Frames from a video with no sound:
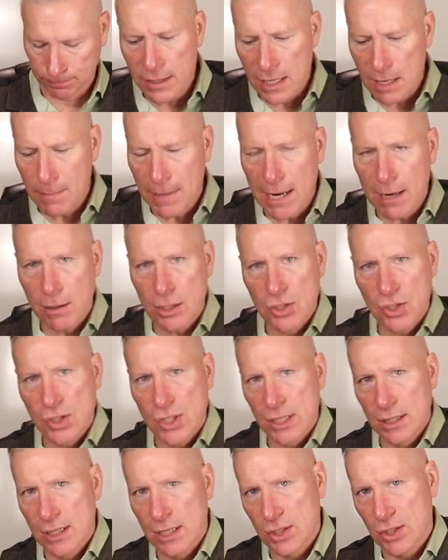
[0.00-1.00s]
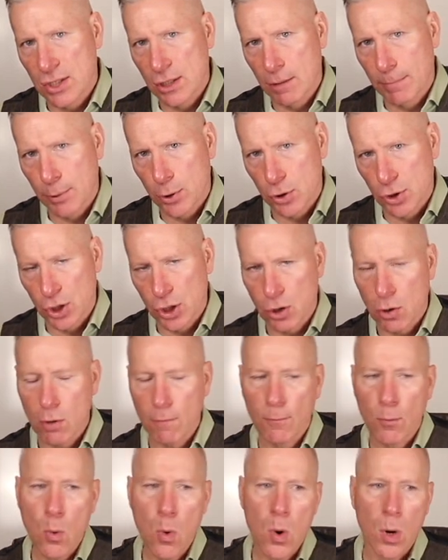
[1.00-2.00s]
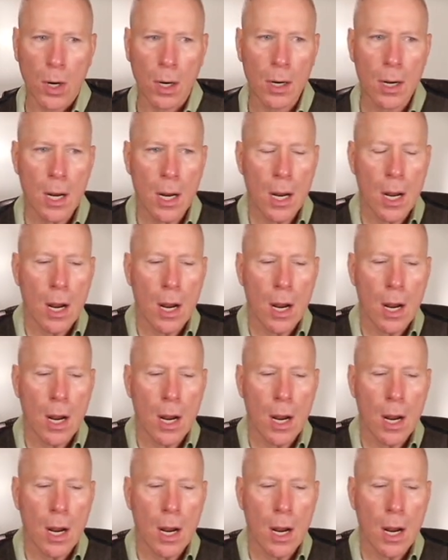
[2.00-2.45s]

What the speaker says: the Americans did this in the Persian Gulf War,